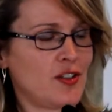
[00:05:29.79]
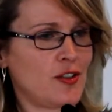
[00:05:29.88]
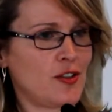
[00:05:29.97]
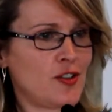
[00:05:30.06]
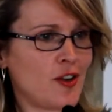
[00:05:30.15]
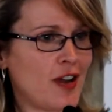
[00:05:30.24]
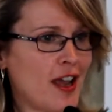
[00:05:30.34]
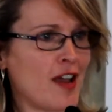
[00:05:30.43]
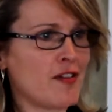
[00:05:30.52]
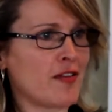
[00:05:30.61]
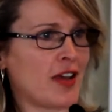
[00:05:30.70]
you don't
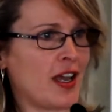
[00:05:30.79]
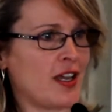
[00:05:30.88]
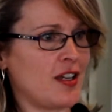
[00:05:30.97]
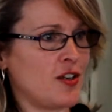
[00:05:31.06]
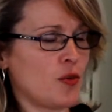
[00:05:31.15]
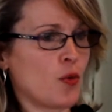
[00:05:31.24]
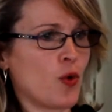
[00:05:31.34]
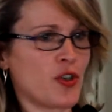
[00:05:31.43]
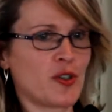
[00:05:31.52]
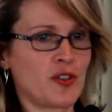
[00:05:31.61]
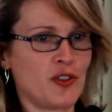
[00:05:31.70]
have a
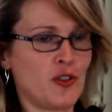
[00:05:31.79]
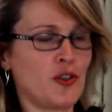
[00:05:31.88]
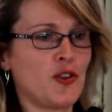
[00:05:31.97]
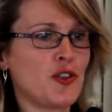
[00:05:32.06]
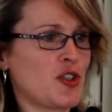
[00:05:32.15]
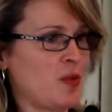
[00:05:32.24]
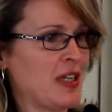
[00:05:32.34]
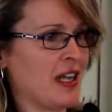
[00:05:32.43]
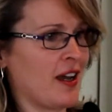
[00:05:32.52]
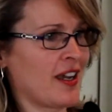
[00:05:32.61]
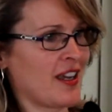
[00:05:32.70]
what you used to be
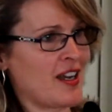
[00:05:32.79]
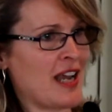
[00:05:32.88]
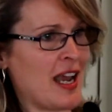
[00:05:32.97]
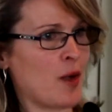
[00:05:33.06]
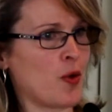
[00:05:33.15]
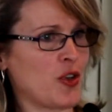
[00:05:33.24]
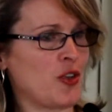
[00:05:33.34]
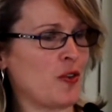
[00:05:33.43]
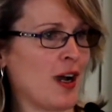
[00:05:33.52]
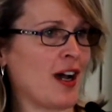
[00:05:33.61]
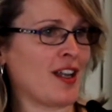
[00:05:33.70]
like and now what
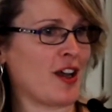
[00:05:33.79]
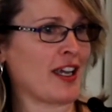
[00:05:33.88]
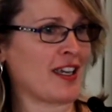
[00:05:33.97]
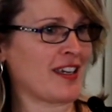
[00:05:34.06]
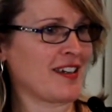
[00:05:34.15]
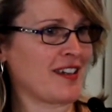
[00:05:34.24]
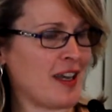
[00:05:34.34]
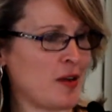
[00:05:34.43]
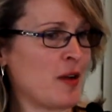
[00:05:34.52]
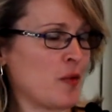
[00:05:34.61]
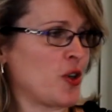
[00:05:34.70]
you are like
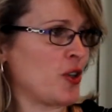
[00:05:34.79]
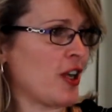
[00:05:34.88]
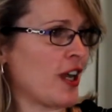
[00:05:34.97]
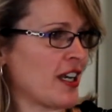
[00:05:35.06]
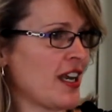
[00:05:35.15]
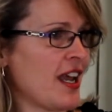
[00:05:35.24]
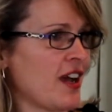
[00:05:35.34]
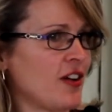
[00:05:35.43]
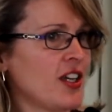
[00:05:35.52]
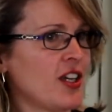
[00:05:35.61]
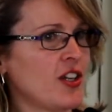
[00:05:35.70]
and what you're like now.